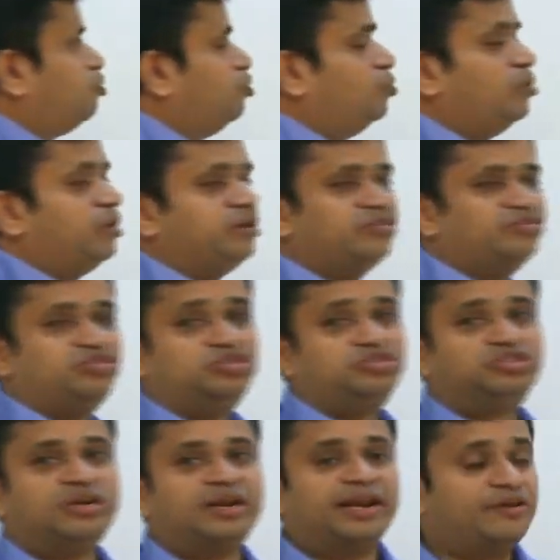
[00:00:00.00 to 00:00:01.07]

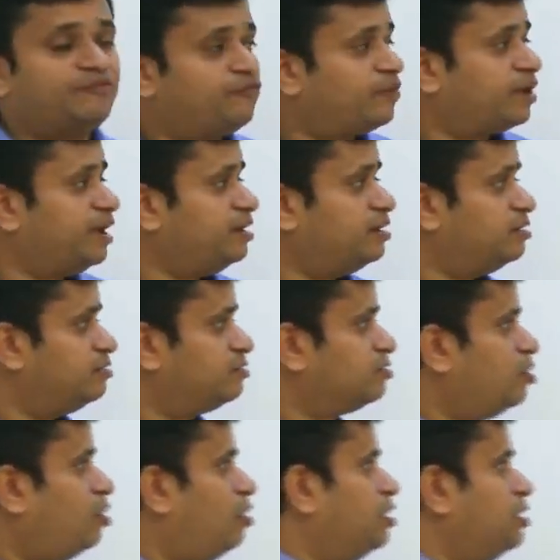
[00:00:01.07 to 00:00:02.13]
tubulointerstitial nephritis.
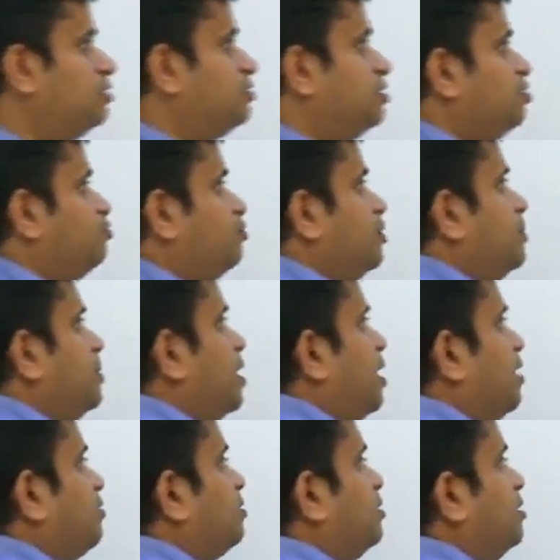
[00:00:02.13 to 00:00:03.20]
All these things will be
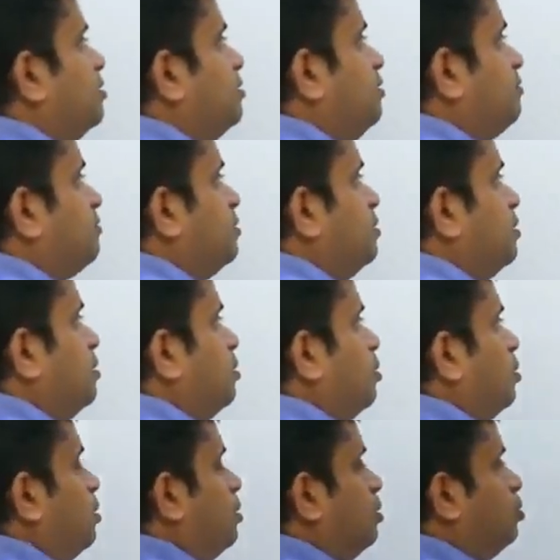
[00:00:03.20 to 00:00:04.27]
asked in this
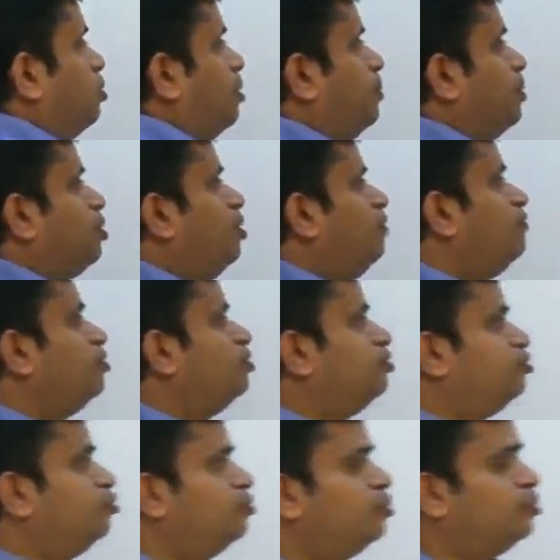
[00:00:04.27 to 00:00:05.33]
topic
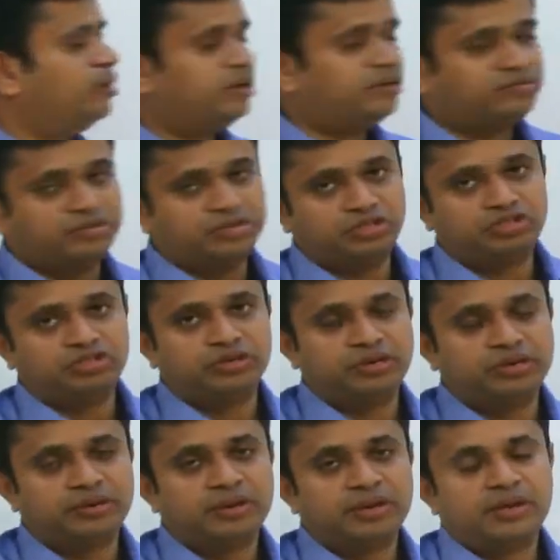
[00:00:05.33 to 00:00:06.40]
of
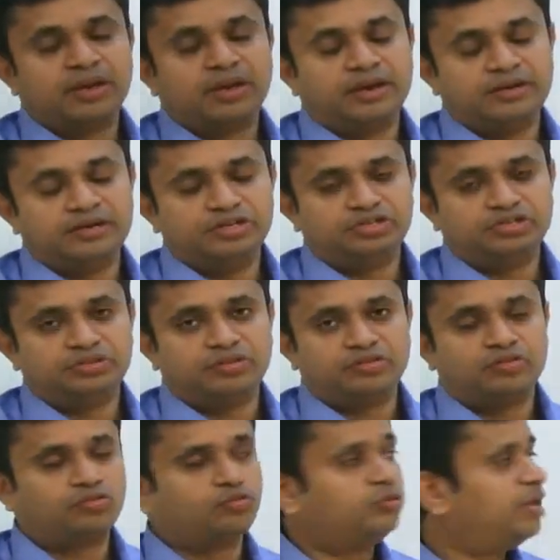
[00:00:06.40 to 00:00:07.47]
tubulointerstitial conditions.
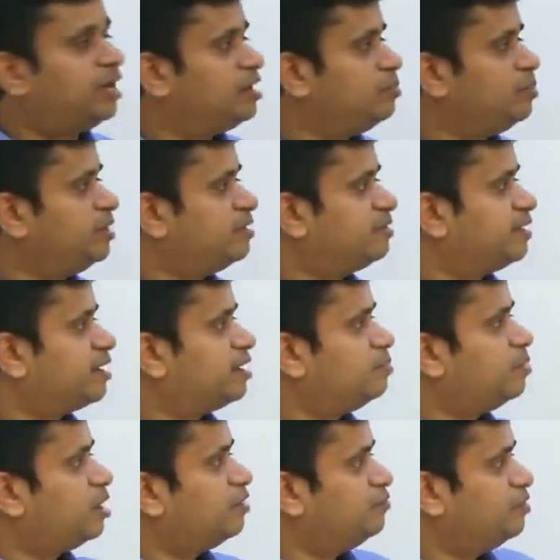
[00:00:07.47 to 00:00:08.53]
So that will be the
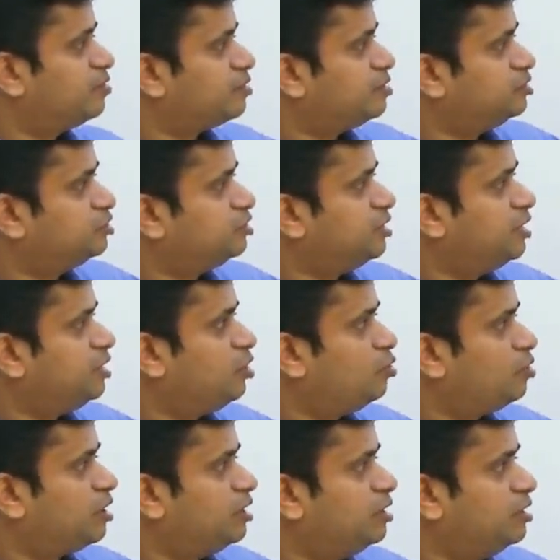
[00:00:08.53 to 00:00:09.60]
second part of discussion in
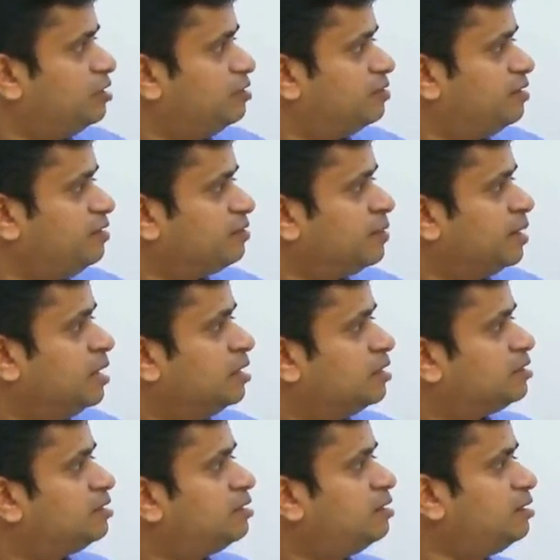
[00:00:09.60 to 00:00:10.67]
your kidney disease.
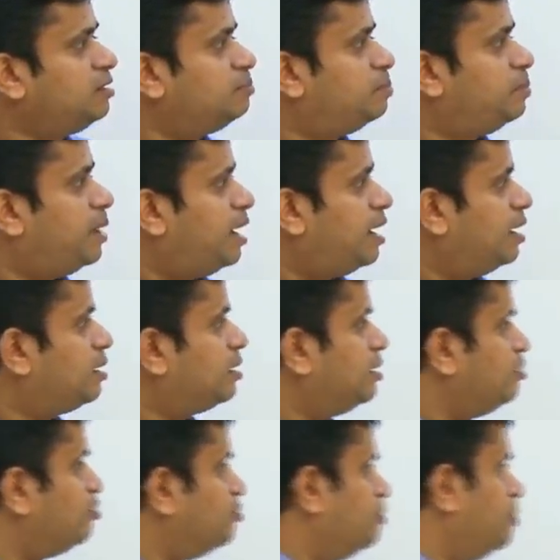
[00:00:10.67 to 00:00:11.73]
Third part
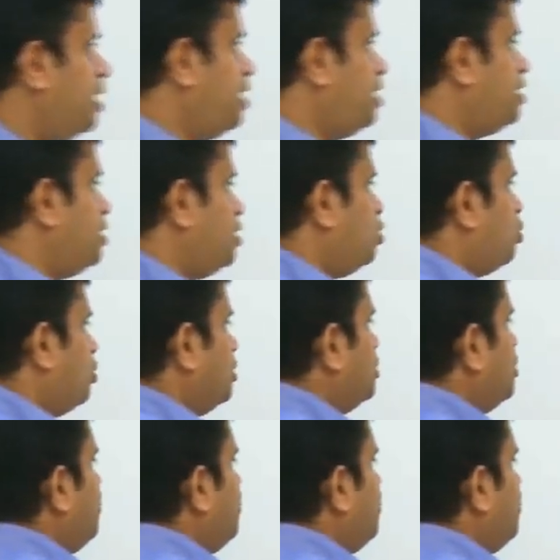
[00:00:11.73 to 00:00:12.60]
is mainly on